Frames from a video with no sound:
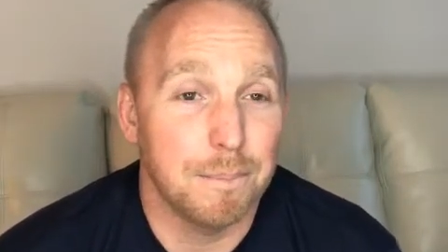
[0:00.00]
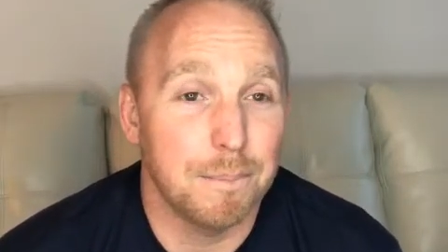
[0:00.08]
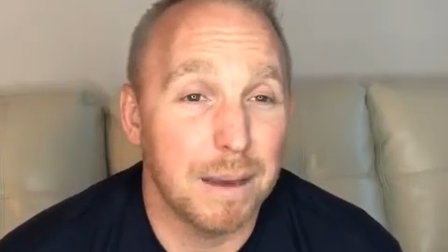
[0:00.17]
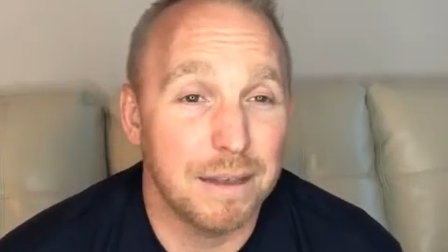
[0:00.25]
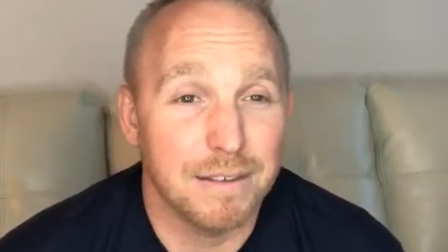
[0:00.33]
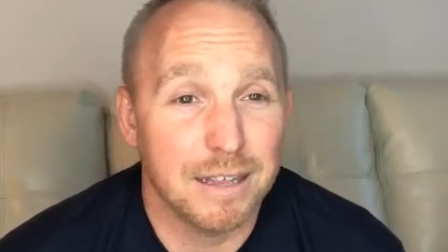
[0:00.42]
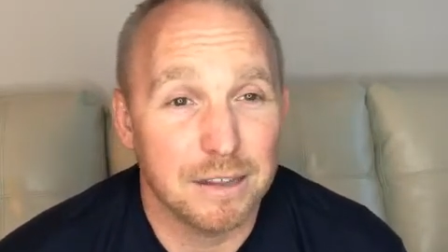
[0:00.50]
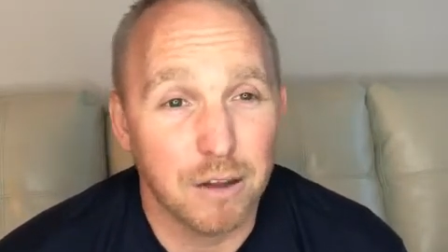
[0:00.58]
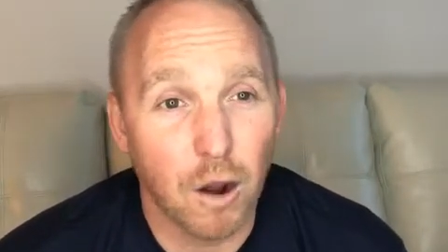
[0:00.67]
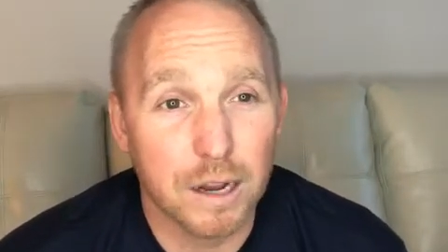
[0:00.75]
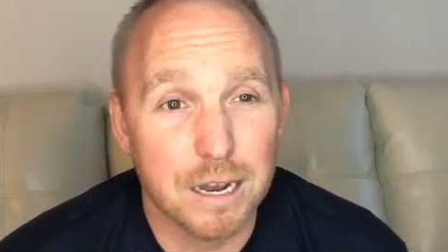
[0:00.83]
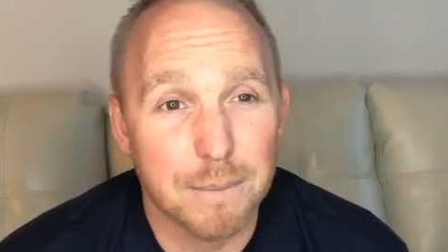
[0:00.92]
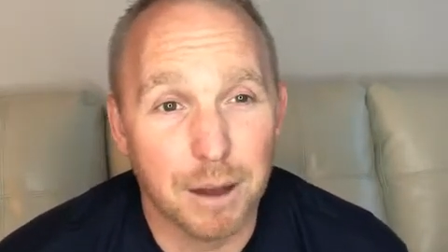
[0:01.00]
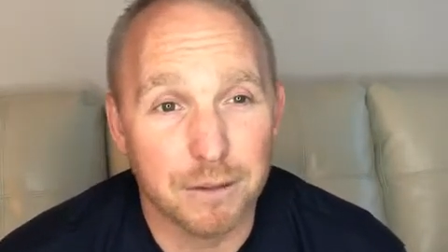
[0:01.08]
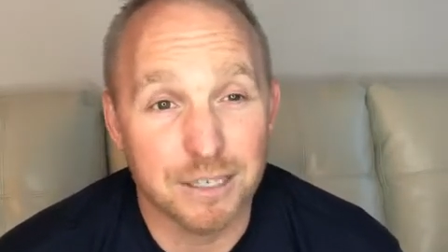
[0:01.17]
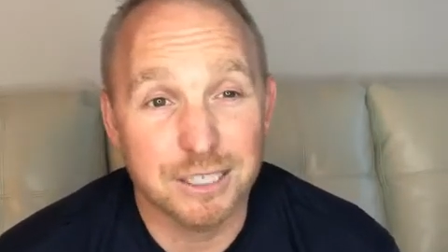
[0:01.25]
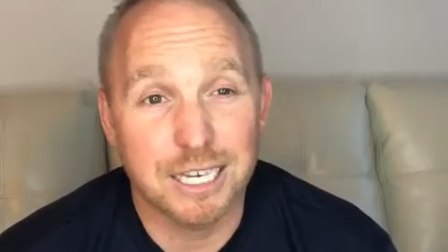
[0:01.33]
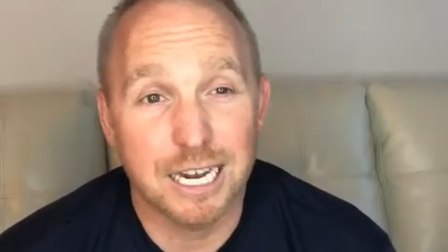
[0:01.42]
basically talking about
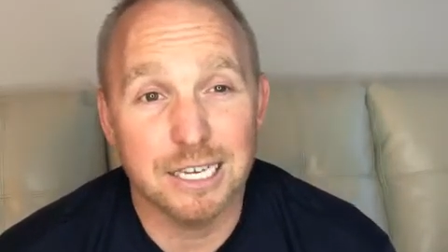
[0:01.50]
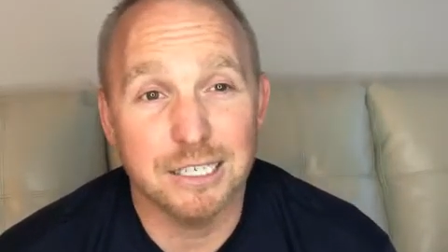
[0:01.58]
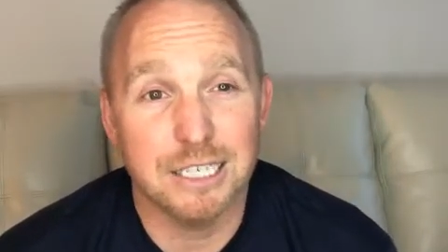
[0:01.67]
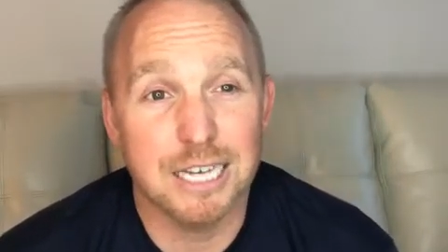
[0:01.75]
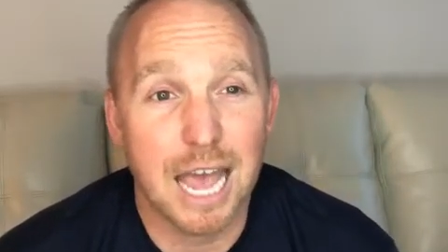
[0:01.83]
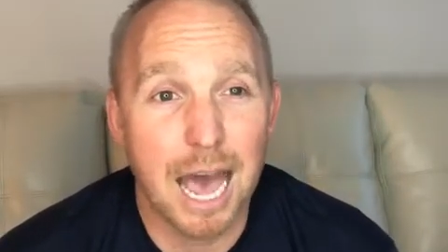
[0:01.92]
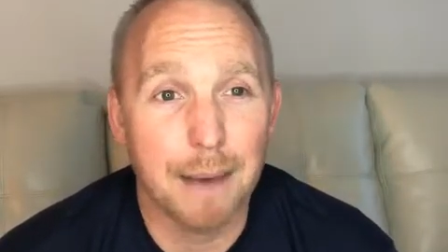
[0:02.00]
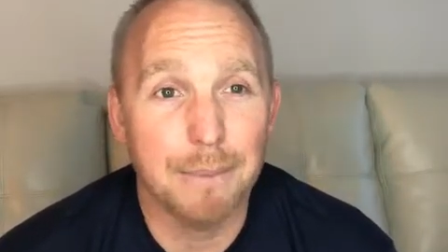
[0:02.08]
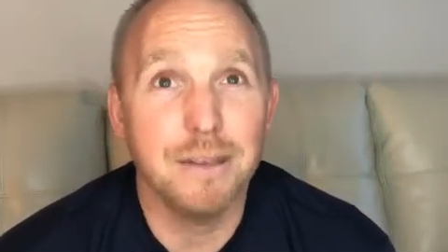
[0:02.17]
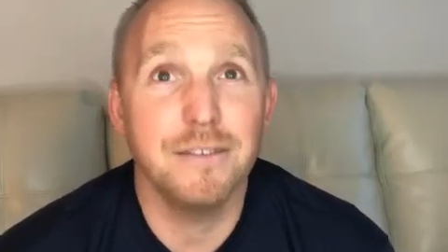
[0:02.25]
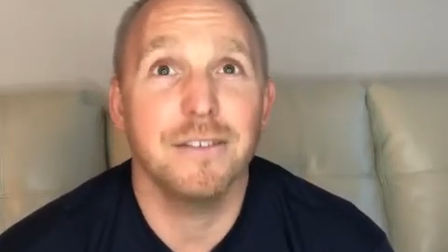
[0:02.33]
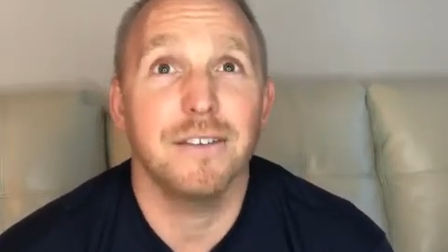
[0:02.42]
the changing habits